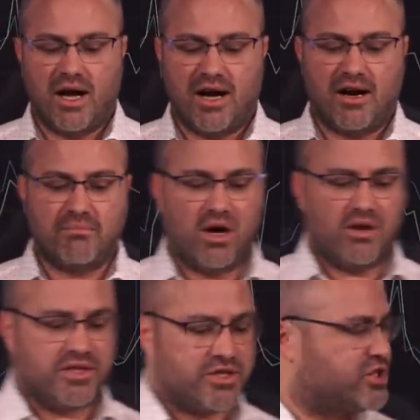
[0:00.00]

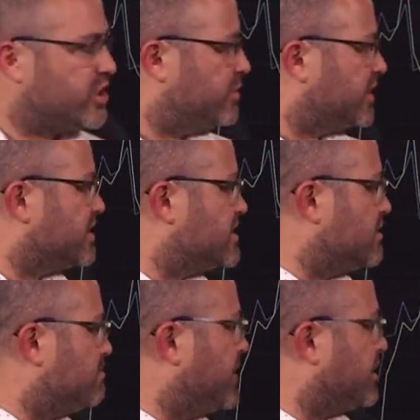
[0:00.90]
On this chart, we can
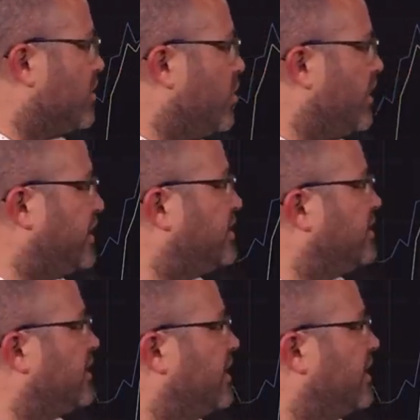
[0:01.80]
see Bitcoin